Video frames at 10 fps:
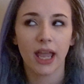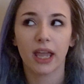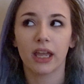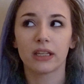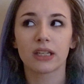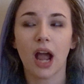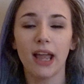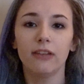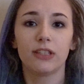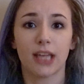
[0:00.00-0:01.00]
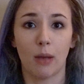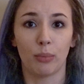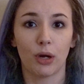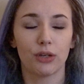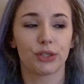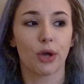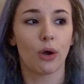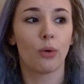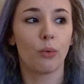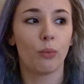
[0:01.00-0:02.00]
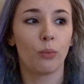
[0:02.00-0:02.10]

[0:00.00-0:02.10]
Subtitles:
And I have a temper, so